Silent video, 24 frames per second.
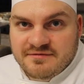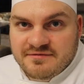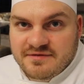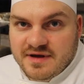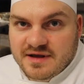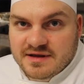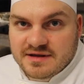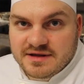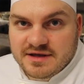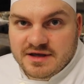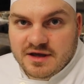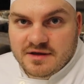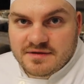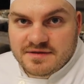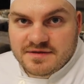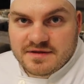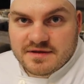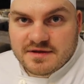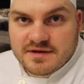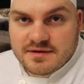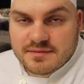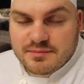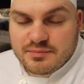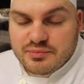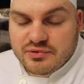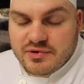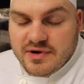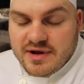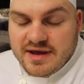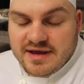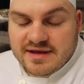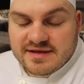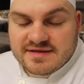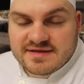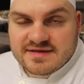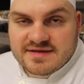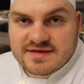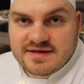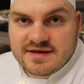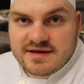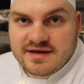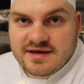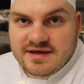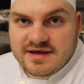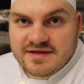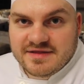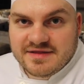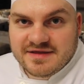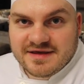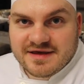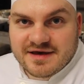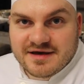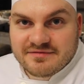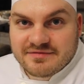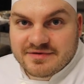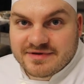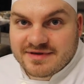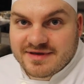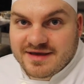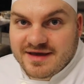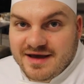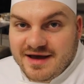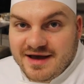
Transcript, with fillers: Finally got the breads in the oven.